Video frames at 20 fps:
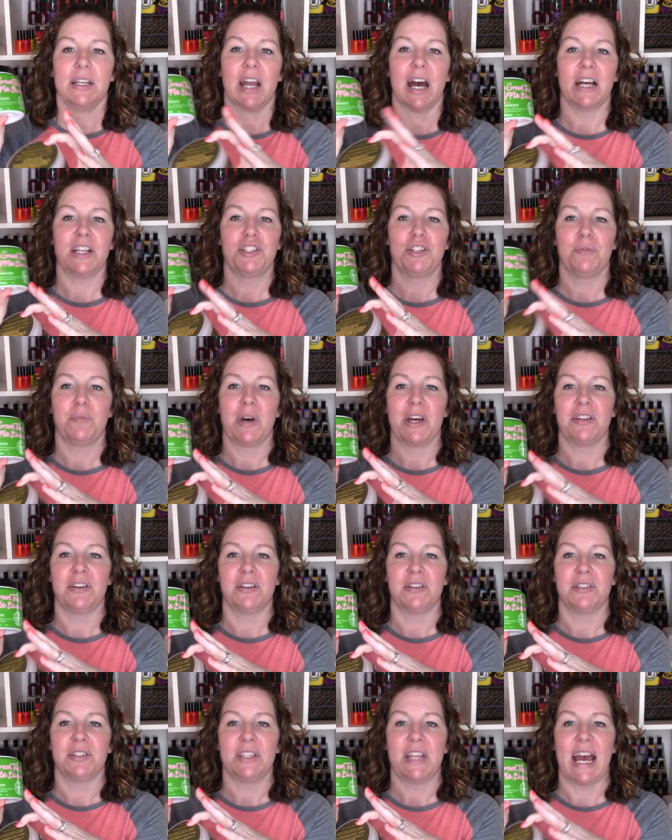Not Your
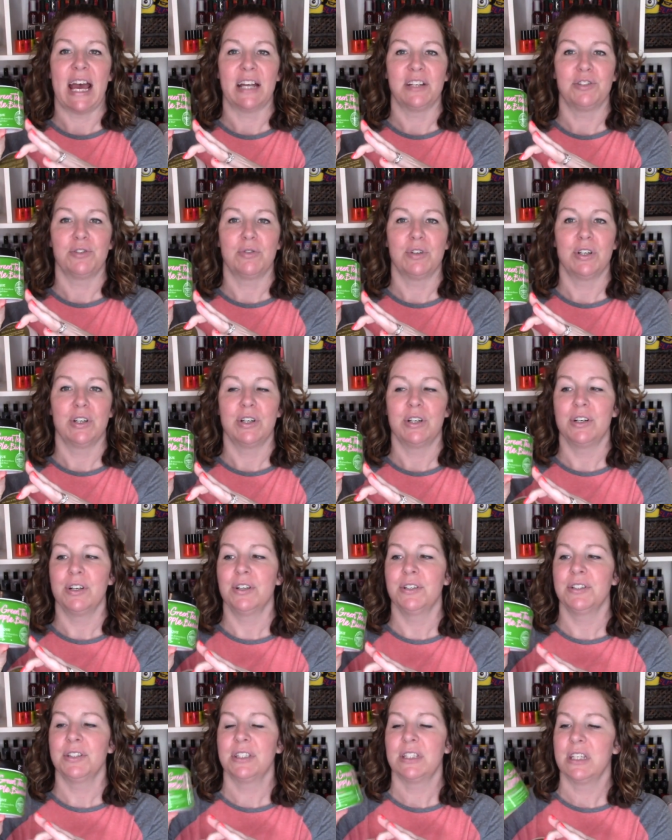Mother's
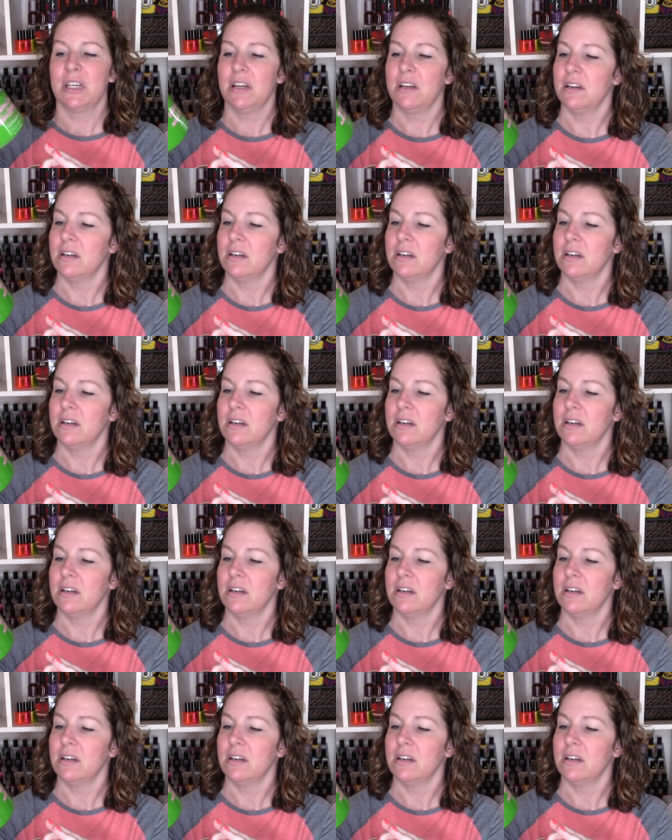Naturals,